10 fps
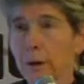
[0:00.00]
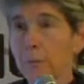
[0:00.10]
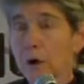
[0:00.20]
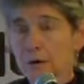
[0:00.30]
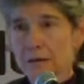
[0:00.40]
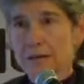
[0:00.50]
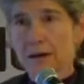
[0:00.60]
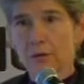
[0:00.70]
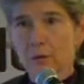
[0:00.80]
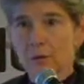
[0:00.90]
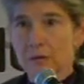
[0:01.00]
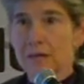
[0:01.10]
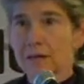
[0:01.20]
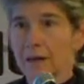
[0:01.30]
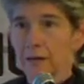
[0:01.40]
parsing out those
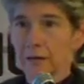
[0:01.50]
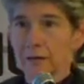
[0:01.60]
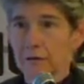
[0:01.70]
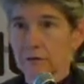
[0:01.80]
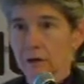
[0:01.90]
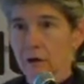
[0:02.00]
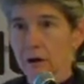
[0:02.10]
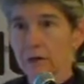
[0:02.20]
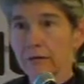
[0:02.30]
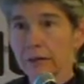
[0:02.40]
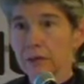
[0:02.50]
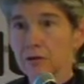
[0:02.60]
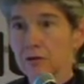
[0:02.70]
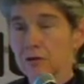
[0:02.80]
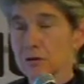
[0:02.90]
details of
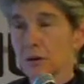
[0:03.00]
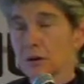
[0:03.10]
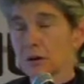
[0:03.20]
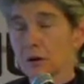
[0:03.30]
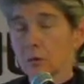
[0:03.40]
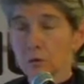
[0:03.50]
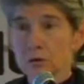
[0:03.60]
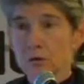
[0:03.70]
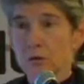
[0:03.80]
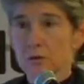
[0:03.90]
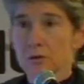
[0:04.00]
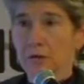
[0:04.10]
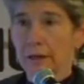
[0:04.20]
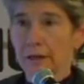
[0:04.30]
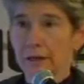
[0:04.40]
each resource
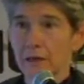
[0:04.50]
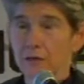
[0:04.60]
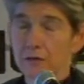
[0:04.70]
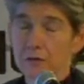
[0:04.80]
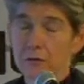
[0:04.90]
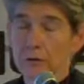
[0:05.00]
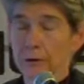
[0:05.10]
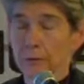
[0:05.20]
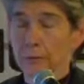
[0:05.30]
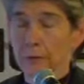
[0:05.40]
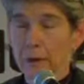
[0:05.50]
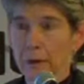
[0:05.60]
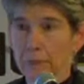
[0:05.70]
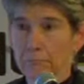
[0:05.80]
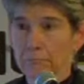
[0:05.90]
and each
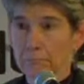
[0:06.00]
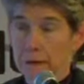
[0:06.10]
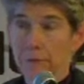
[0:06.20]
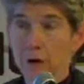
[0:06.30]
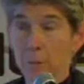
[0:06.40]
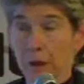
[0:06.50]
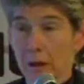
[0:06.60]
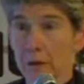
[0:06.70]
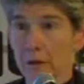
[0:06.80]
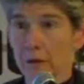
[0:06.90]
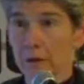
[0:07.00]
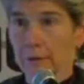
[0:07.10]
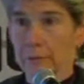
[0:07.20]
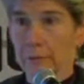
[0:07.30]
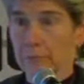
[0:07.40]
environmental
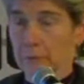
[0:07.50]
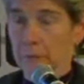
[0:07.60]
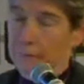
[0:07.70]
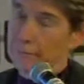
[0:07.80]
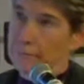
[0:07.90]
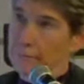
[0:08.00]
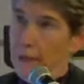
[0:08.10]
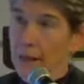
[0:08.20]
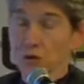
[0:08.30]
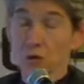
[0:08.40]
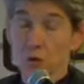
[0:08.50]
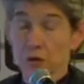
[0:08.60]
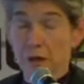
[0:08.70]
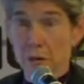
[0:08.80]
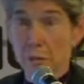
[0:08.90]
and
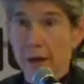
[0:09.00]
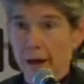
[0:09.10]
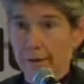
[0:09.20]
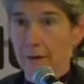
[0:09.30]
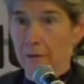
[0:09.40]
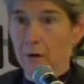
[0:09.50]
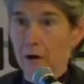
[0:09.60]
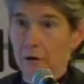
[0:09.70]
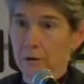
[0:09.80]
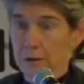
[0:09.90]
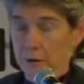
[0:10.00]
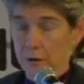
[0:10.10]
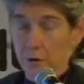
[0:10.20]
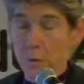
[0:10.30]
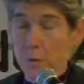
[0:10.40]
social impact that is
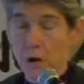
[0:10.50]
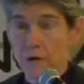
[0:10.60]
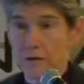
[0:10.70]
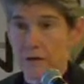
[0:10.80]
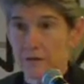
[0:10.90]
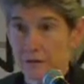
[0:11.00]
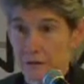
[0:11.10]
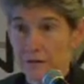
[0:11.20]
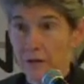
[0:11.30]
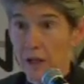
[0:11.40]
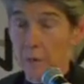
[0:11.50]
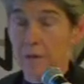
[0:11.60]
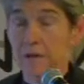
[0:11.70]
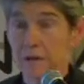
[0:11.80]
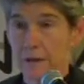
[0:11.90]
going to be part of the
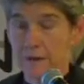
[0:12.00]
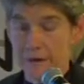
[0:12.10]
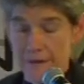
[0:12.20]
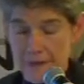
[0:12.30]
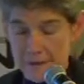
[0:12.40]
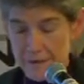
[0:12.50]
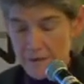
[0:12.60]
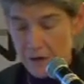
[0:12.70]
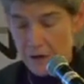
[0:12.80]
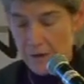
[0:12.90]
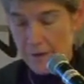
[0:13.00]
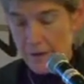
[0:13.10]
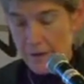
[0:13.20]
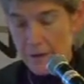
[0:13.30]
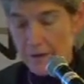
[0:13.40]
development that is necessary
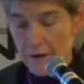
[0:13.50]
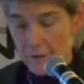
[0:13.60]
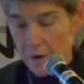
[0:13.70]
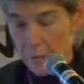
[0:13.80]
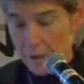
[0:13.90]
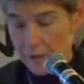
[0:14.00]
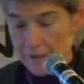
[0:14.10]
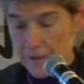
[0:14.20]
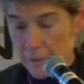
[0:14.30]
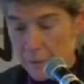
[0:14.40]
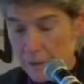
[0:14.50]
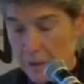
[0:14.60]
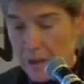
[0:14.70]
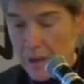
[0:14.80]
in the environmental assessment.